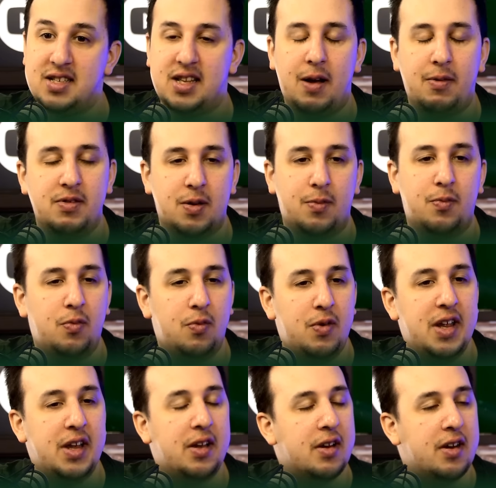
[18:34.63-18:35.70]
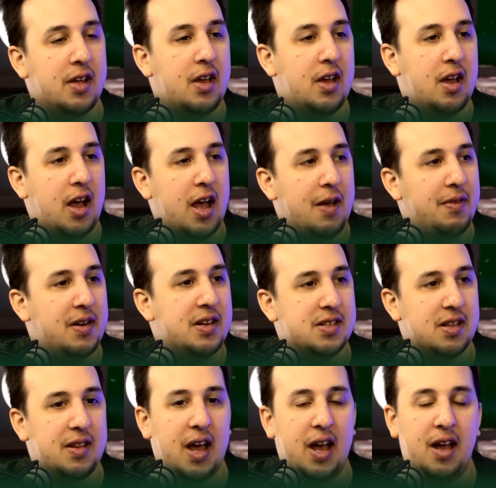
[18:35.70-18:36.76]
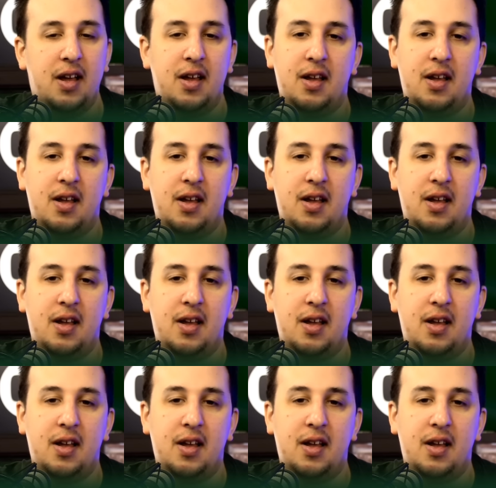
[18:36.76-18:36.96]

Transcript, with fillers: And that was a really good evidence of that.